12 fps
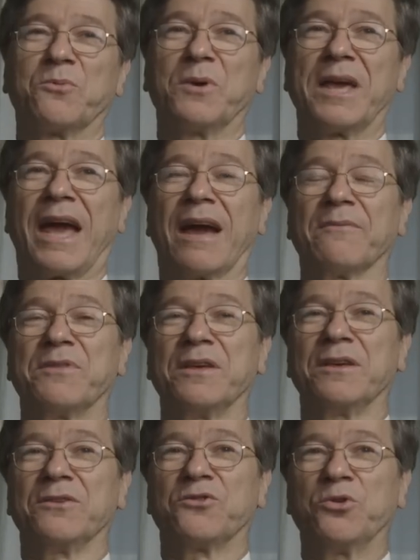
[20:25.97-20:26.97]
We have
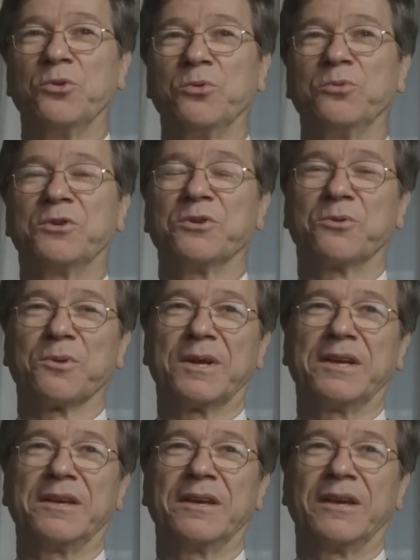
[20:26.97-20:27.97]
the
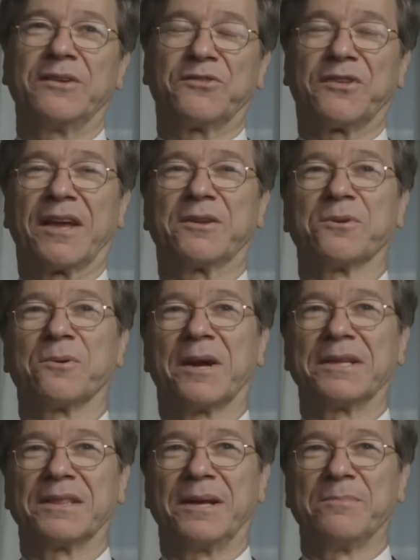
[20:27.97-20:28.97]
2-degree
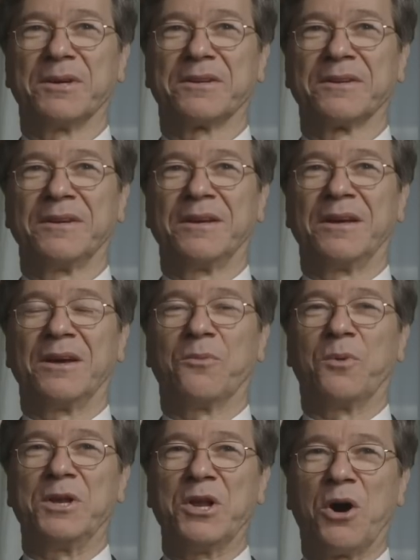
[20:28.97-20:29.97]
centigrade limit.
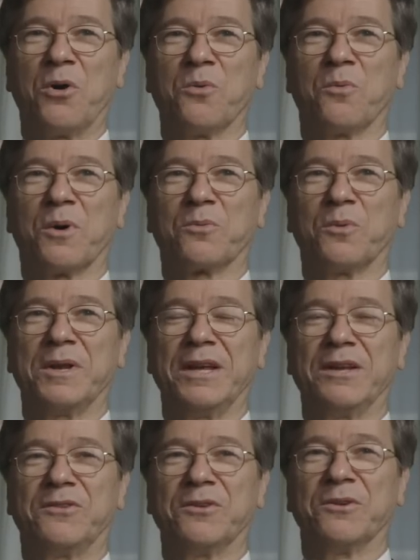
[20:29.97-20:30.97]
We know what we
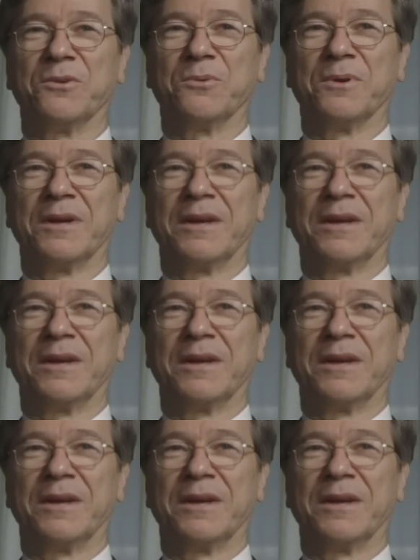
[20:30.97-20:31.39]
need to do